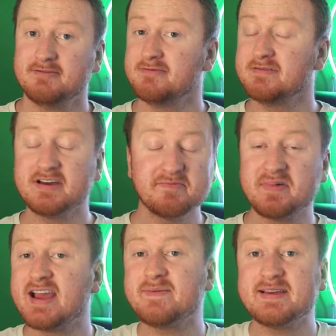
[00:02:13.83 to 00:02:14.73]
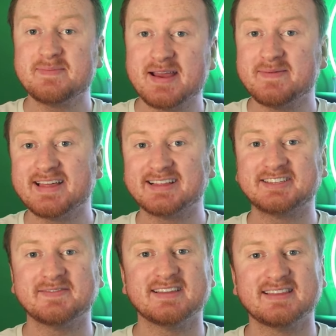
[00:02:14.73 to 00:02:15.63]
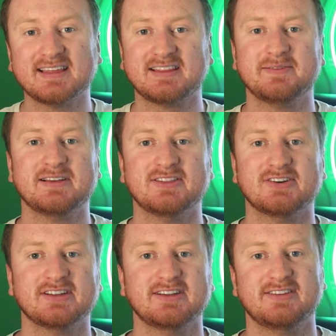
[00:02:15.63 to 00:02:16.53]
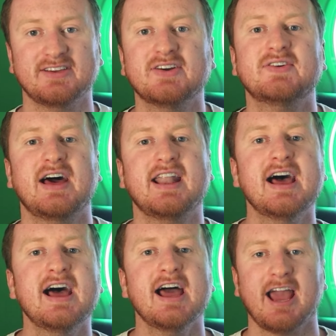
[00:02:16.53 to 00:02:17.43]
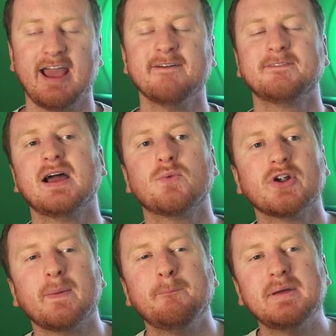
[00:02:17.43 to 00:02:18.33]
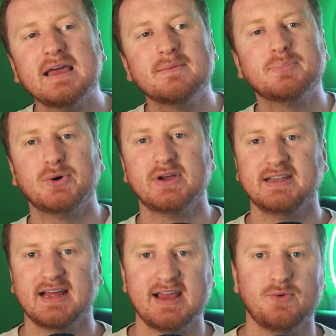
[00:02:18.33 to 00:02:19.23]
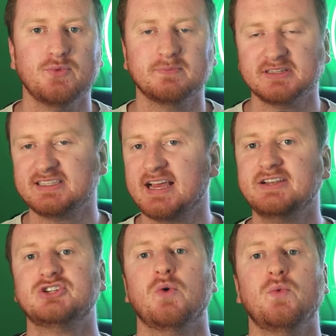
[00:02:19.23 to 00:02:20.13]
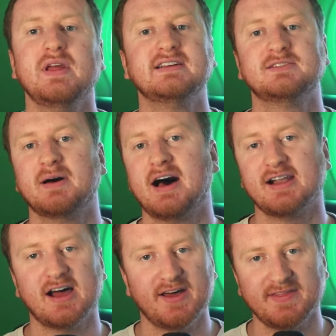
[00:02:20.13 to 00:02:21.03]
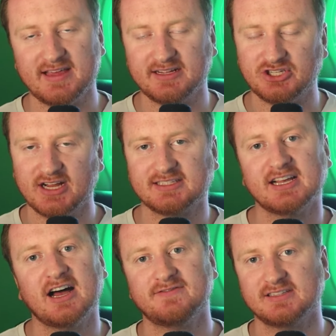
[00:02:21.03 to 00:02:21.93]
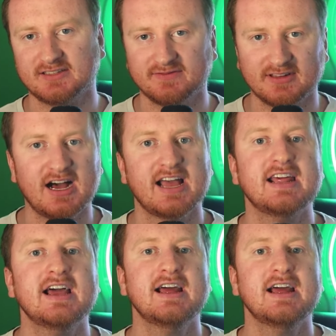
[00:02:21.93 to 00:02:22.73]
Maybe that's something that they'd be looking to do. And if I were to pinpoint a potential weak spot on the Jets offensive line